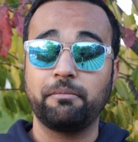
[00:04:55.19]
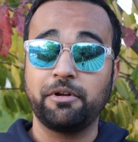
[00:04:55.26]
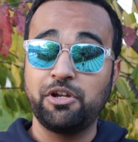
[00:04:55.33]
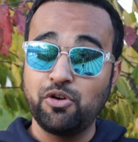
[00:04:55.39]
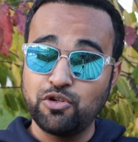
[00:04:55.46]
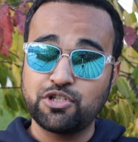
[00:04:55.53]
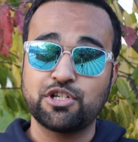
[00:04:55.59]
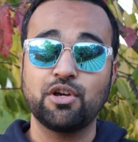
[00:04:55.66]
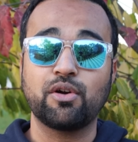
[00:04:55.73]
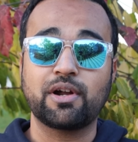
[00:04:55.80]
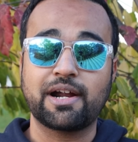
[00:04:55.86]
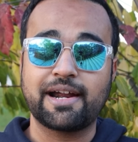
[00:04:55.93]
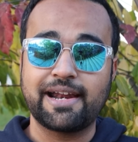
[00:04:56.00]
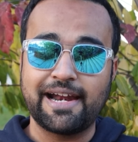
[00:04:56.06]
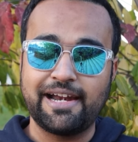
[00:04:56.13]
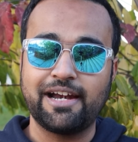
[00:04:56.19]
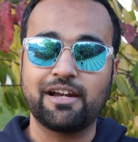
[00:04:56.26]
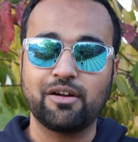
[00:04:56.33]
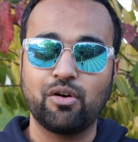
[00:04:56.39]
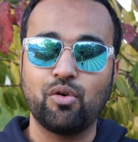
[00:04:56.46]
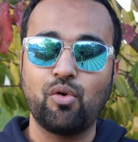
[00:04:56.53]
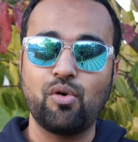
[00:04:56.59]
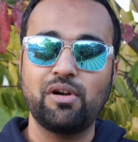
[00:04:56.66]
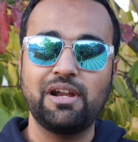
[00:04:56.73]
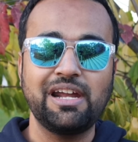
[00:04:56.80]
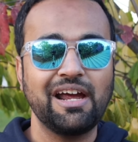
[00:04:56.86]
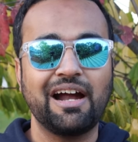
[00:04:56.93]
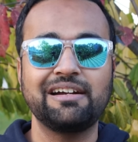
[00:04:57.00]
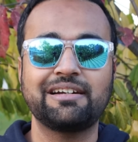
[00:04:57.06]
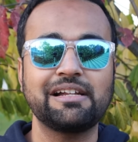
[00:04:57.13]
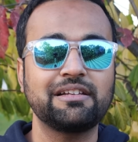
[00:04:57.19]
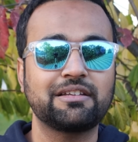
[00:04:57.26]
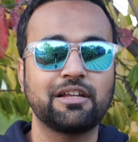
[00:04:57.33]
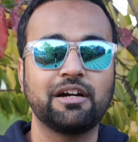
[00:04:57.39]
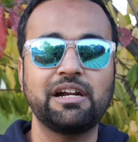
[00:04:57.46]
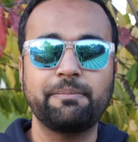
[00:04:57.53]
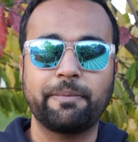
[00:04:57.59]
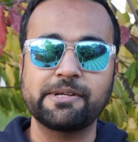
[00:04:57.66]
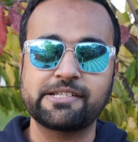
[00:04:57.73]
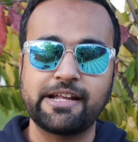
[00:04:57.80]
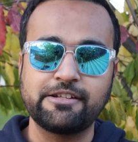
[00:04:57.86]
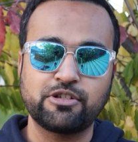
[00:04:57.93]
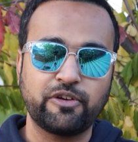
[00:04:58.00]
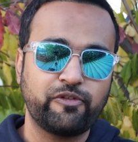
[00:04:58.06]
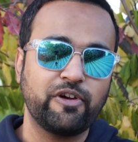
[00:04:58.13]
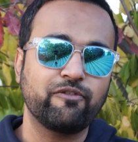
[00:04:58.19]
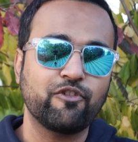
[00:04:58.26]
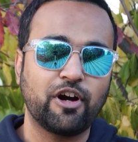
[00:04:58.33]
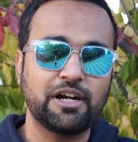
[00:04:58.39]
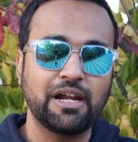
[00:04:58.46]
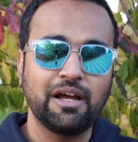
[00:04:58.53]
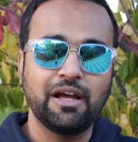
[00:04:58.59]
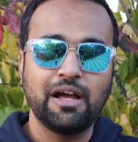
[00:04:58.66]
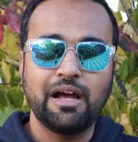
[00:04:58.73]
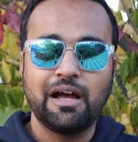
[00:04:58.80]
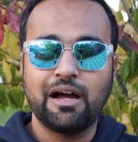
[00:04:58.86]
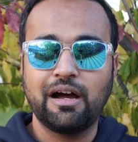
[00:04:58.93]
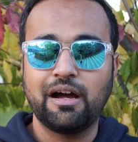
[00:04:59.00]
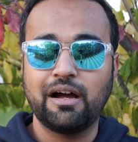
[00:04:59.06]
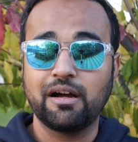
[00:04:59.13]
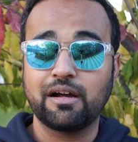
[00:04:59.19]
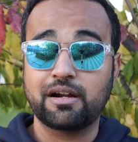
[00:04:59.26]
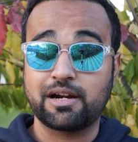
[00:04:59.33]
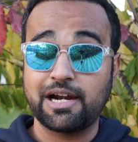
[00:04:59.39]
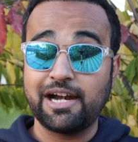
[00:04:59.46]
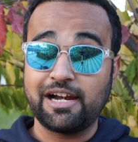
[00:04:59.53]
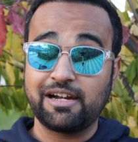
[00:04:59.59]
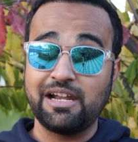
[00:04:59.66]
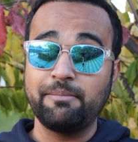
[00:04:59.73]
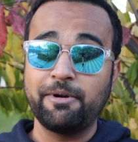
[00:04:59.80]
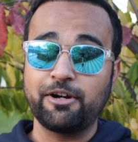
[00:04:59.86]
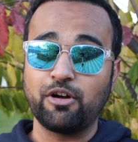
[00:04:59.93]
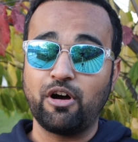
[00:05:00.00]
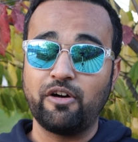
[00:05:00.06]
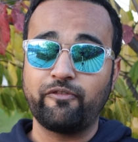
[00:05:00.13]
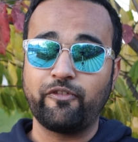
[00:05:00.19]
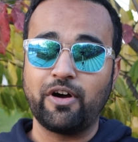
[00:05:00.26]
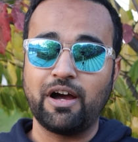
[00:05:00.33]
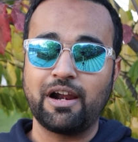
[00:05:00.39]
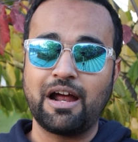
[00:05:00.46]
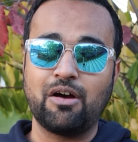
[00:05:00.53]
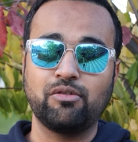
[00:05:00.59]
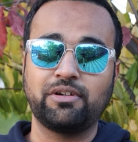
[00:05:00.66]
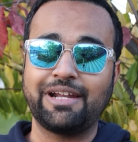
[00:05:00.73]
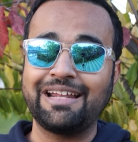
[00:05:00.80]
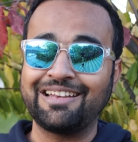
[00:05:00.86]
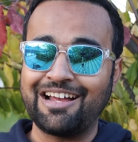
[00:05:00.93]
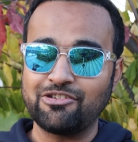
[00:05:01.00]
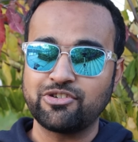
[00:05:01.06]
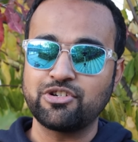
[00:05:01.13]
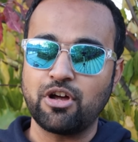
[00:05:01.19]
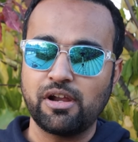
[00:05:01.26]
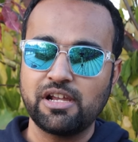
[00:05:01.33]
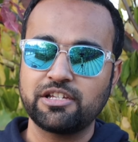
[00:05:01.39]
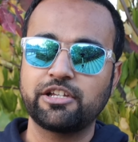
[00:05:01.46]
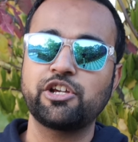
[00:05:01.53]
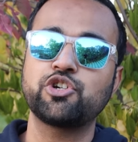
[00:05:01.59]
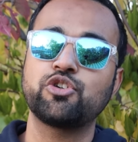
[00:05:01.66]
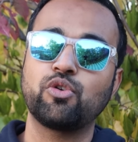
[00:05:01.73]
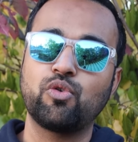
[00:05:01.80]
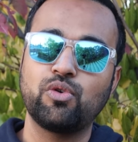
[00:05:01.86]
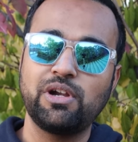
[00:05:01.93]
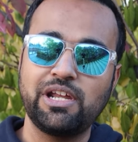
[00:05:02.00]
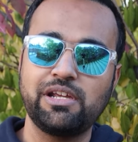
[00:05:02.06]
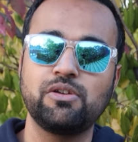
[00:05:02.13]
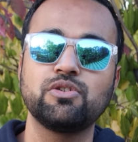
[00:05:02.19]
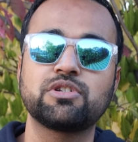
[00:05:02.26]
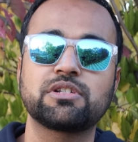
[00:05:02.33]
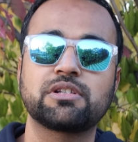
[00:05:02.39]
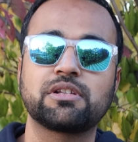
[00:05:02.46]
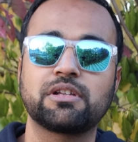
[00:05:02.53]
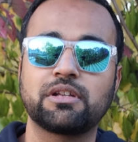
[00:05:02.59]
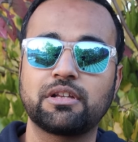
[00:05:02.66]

use your credit only until 30%. So if you've got a credit limit of around $10,000, you should only use